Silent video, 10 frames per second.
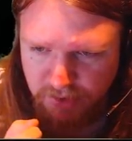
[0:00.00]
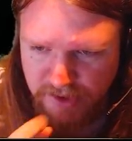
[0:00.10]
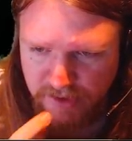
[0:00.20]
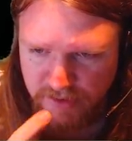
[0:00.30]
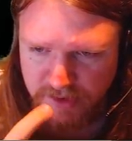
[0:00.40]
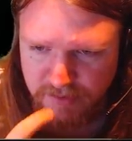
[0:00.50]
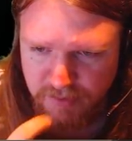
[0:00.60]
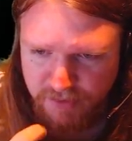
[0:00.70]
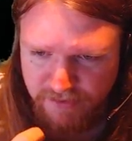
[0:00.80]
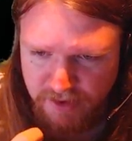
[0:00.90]
radiance is
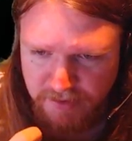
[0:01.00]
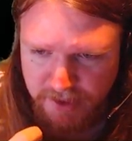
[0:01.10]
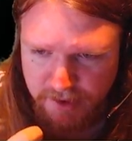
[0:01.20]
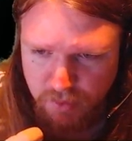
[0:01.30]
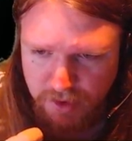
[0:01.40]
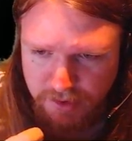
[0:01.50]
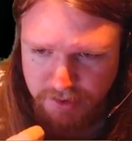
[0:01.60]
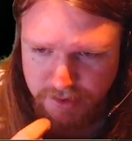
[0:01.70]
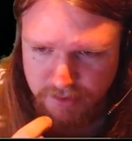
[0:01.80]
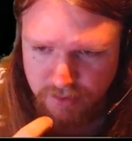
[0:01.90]
modified by how well
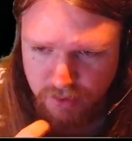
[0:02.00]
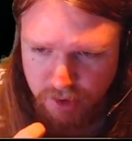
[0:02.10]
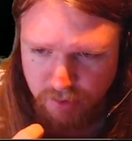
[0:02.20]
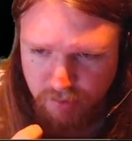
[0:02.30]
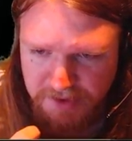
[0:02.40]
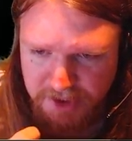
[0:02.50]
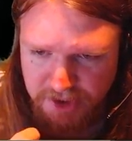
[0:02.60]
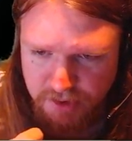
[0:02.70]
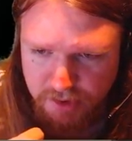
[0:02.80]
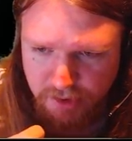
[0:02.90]
his or her
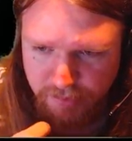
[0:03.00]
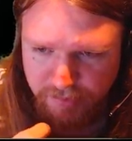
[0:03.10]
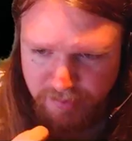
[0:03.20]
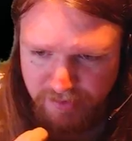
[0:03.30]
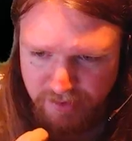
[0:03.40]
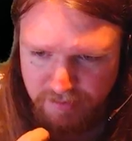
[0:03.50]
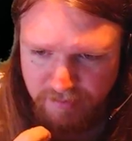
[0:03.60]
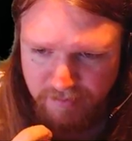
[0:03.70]
reputation is aligned with her